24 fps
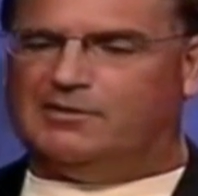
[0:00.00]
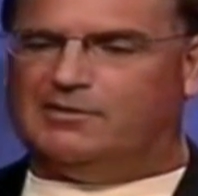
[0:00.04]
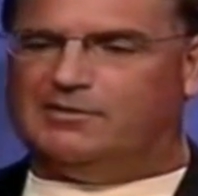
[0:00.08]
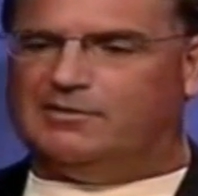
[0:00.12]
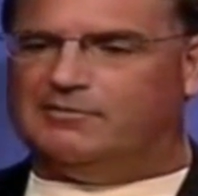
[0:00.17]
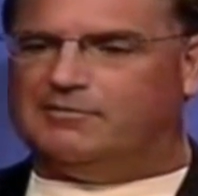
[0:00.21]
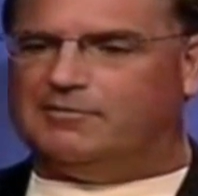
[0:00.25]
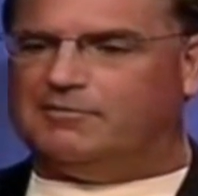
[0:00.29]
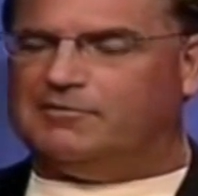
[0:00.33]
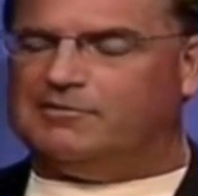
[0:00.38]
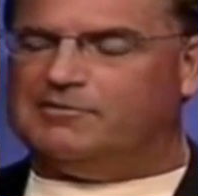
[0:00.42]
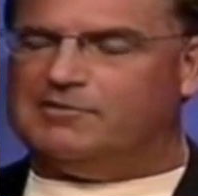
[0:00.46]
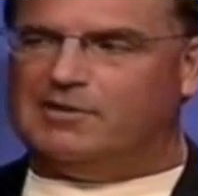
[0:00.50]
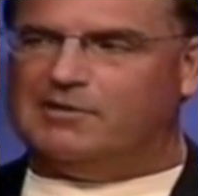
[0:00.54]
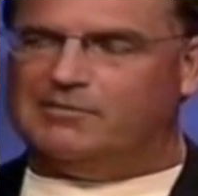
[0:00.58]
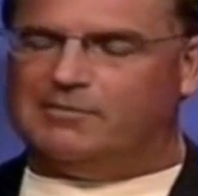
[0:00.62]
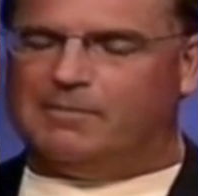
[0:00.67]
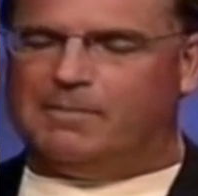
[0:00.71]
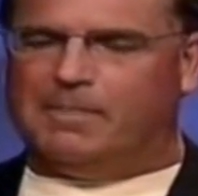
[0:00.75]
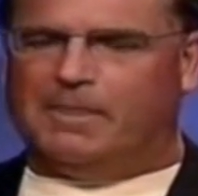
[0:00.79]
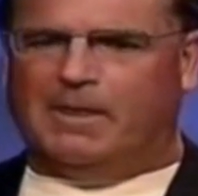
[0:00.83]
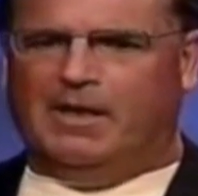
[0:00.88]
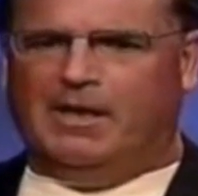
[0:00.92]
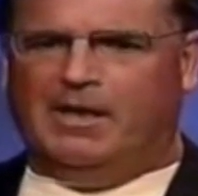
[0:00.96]

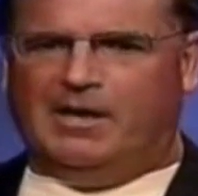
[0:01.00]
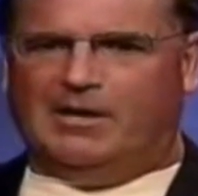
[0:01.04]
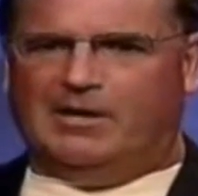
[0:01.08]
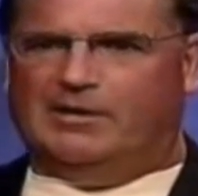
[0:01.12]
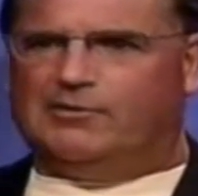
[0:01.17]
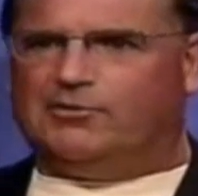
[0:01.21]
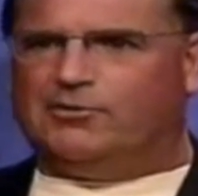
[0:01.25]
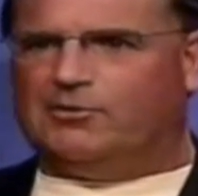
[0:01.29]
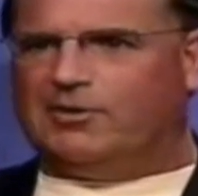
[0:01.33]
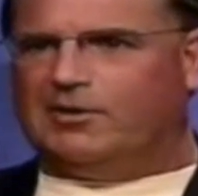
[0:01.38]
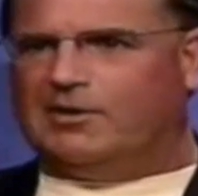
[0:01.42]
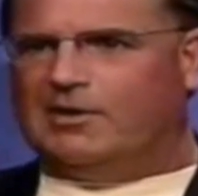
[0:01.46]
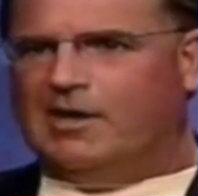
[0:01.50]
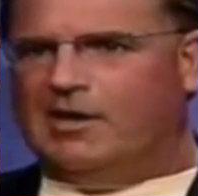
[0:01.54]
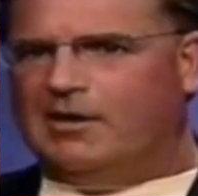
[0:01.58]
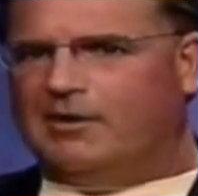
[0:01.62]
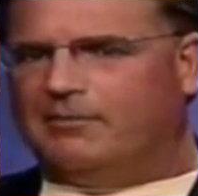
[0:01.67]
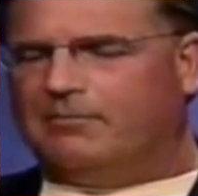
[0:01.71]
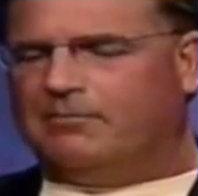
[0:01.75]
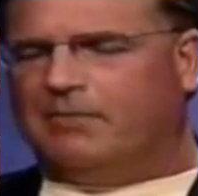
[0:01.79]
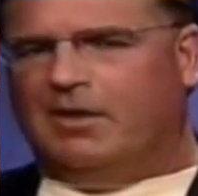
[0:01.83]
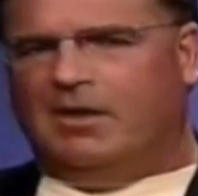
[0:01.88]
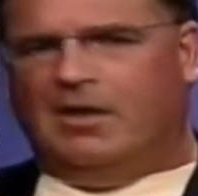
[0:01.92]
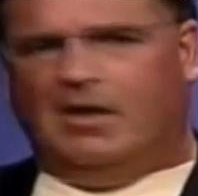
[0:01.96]
1857. And he turned it
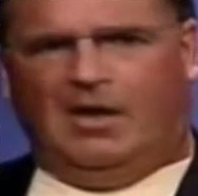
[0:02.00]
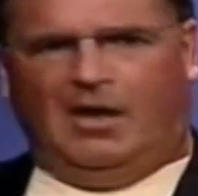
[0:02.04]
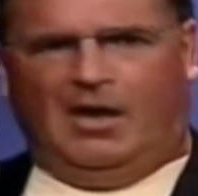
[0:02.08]
down.